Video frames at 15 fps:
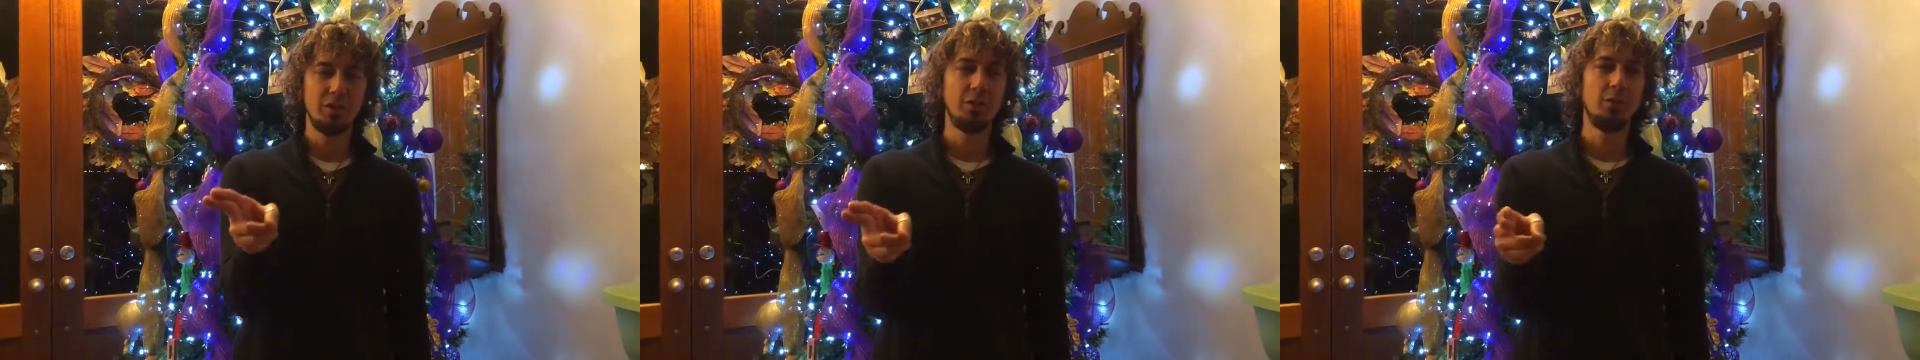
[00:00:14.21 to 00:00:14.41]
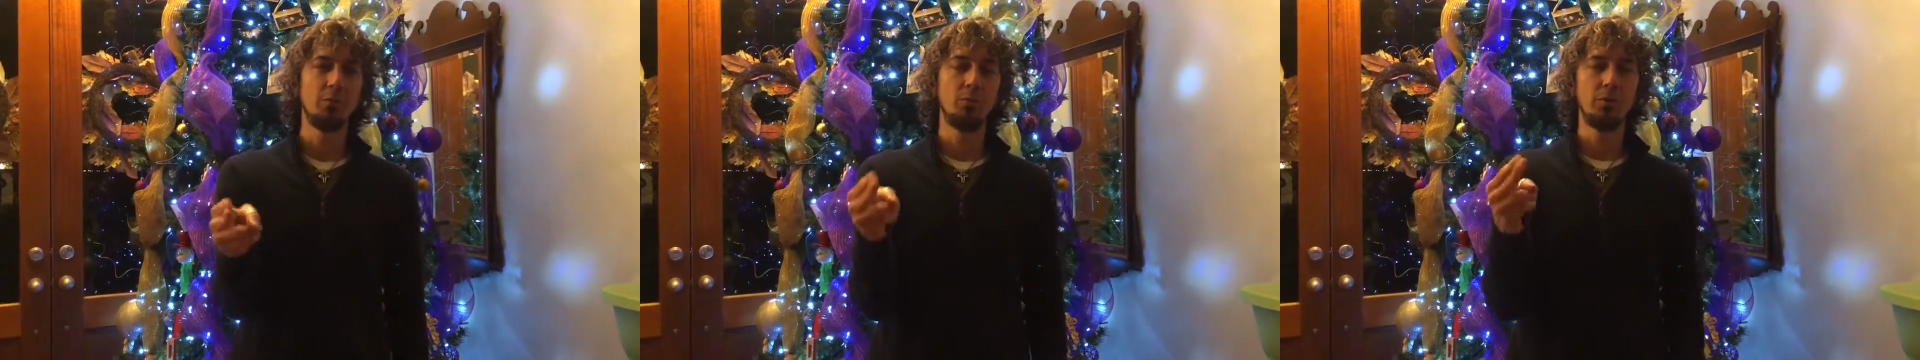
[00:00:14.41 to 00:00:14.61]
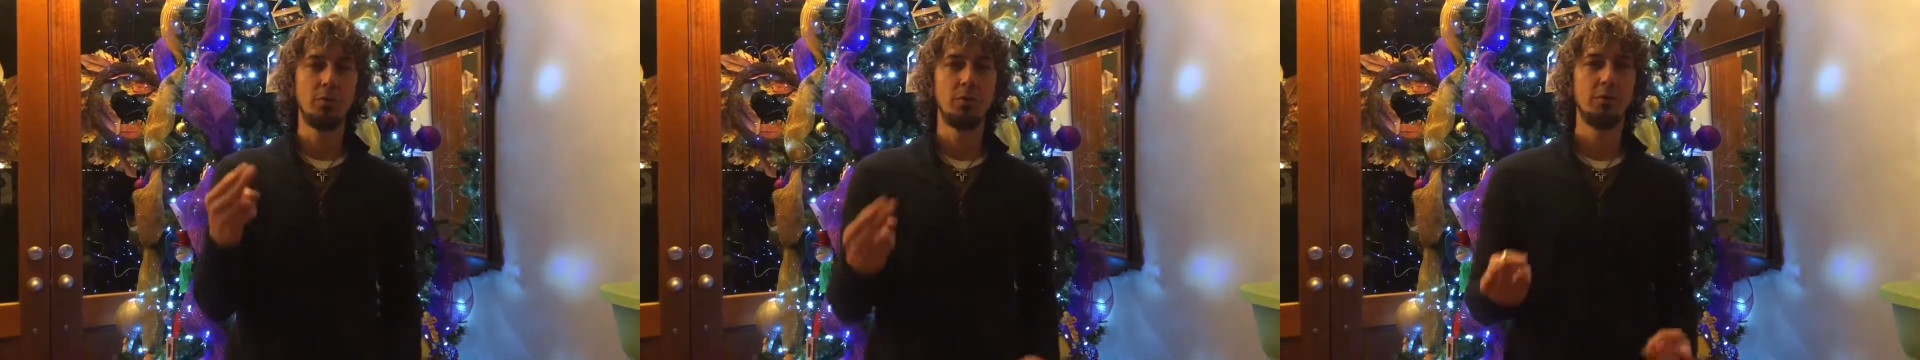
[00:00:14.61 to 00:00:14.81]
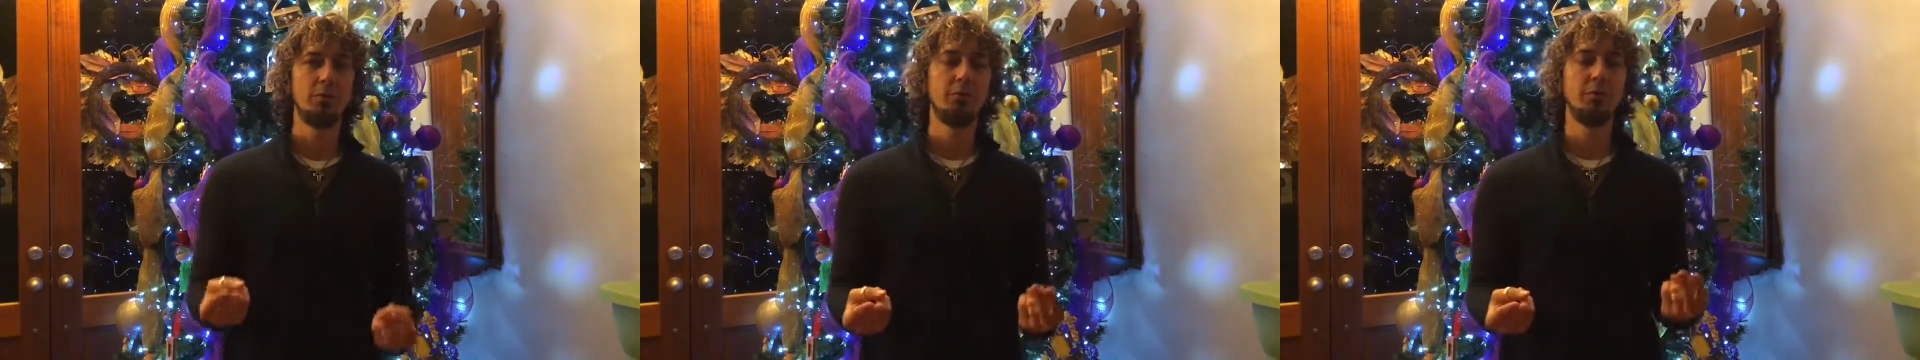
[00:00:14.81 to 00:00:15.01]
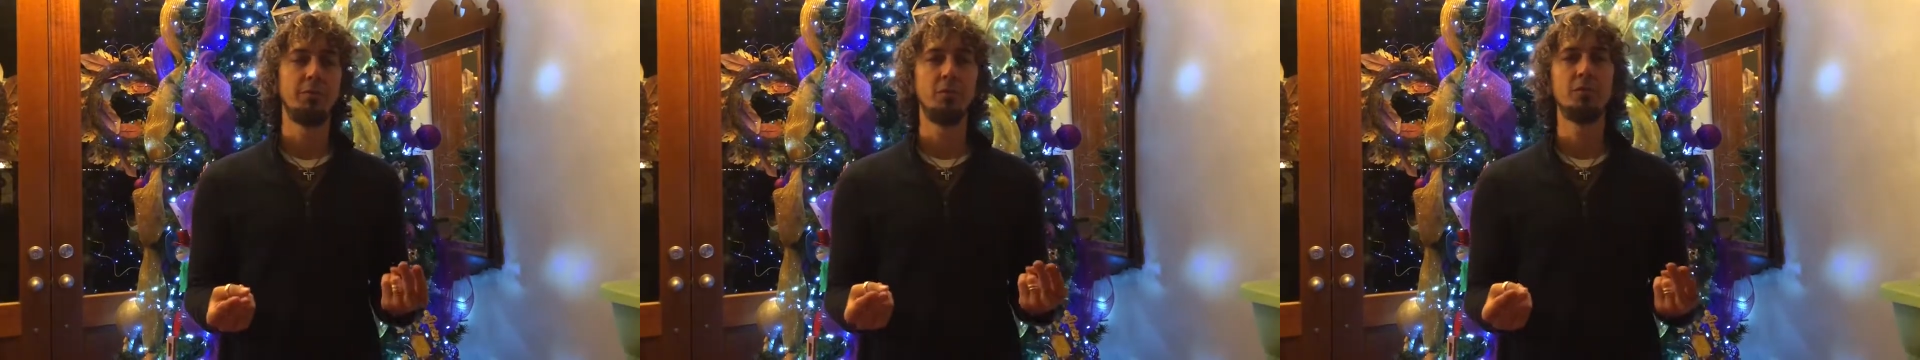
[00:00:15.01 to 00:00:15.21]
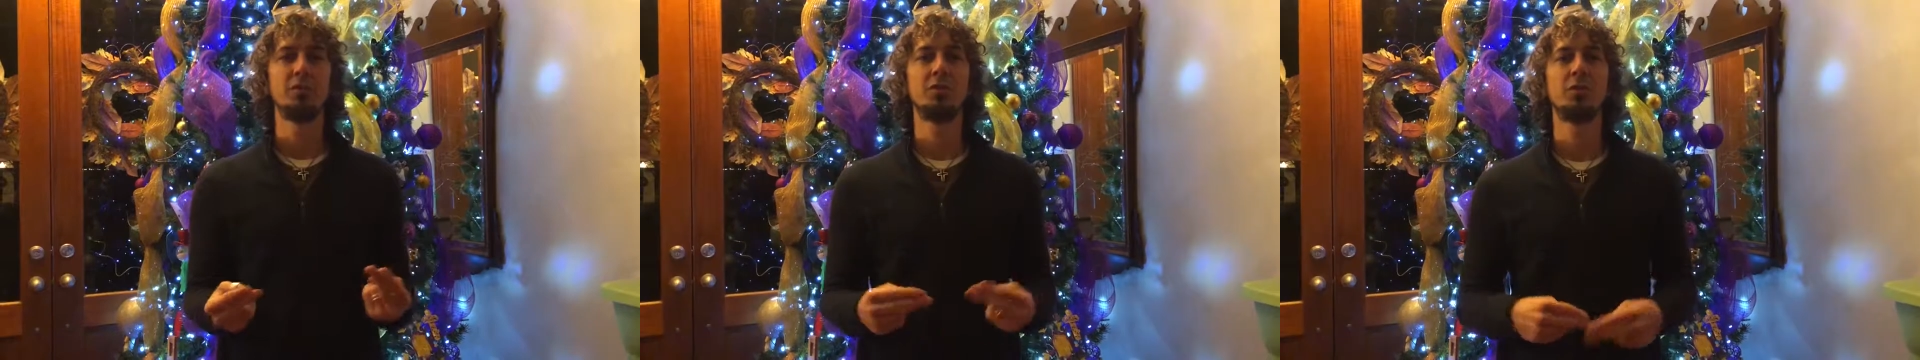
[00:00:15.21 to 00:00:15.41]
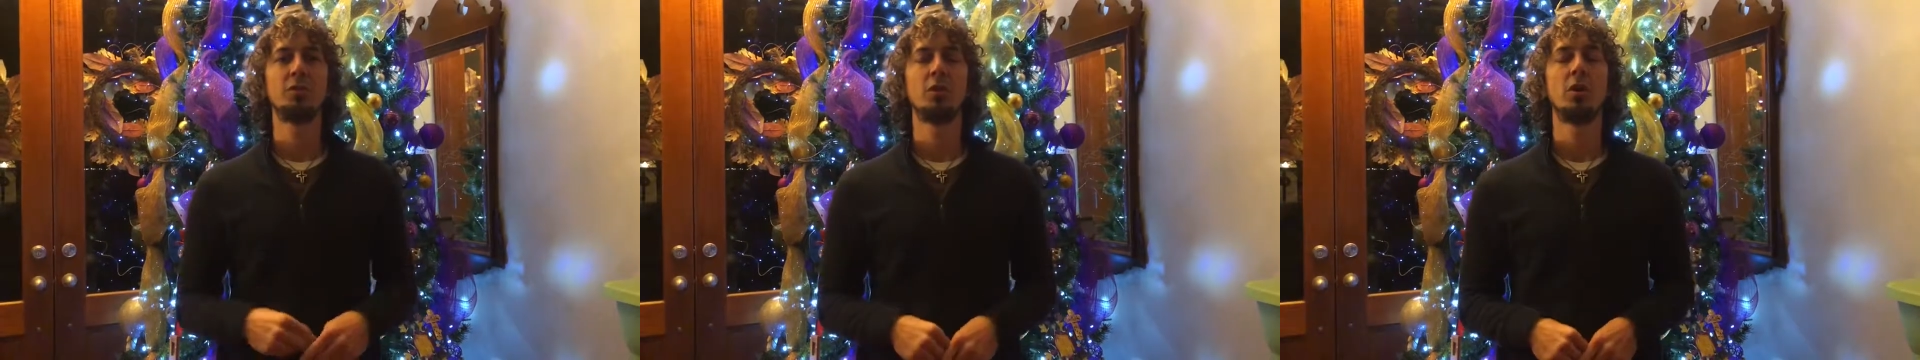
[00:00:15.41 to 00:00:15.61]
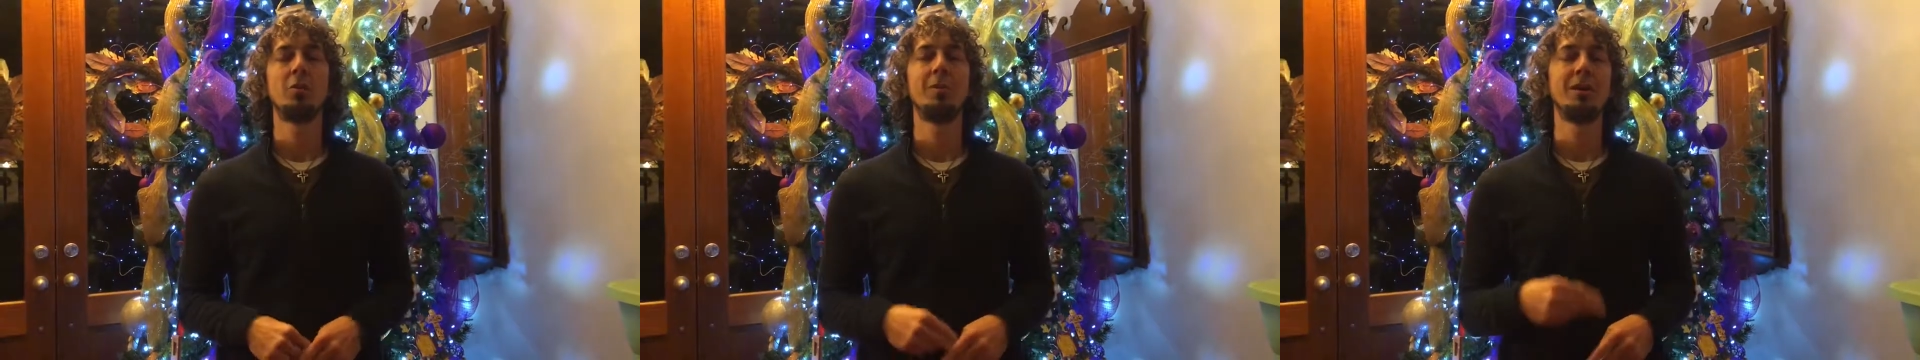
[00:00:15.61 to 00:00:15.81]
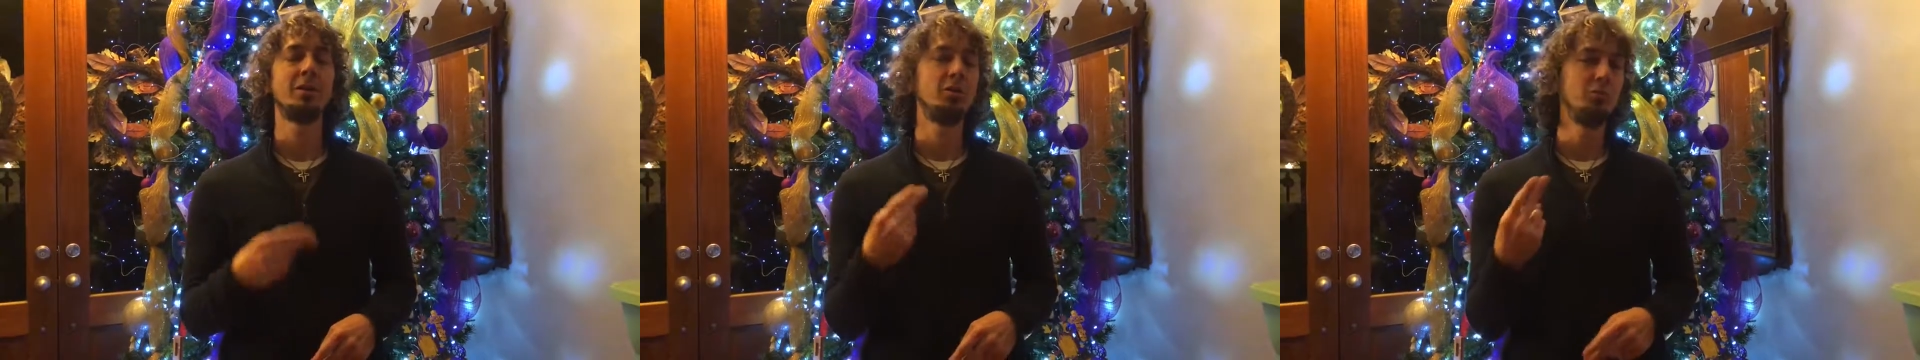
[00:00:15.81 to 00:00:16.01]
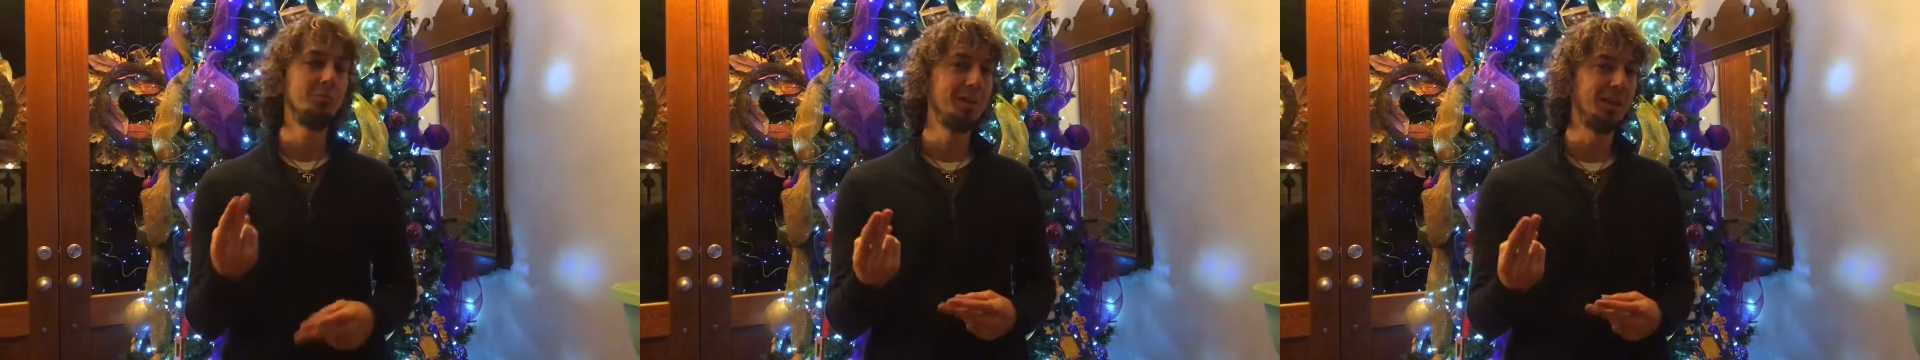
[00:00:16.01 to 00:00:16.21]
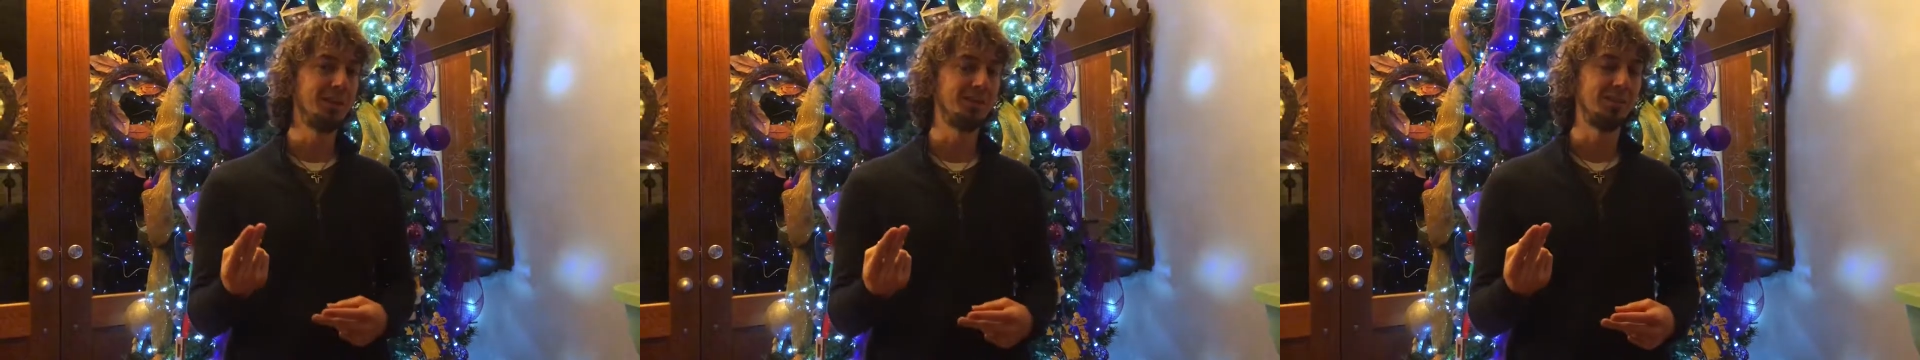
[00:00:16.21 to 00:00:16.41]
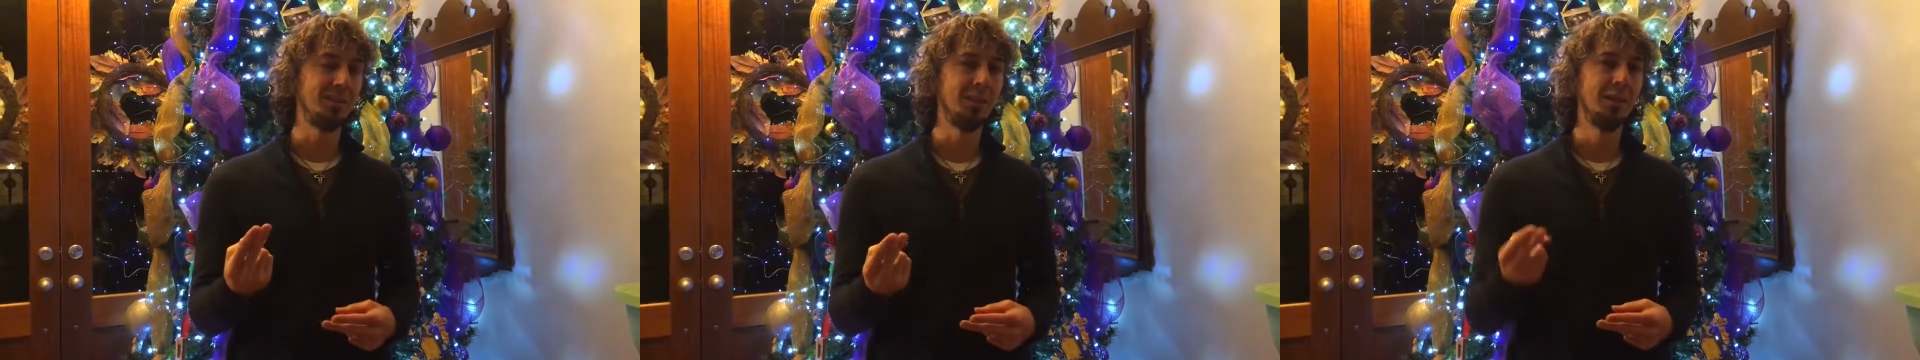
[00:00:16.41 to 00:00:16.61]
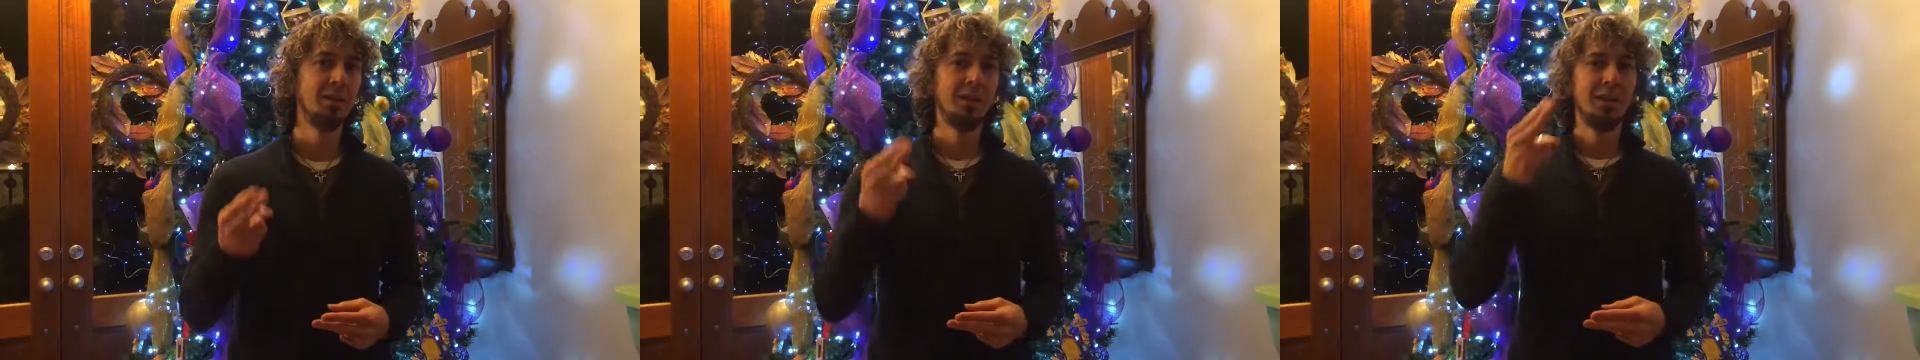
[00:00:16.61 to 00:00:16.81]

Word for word: and uh, verse are going to talk about humility.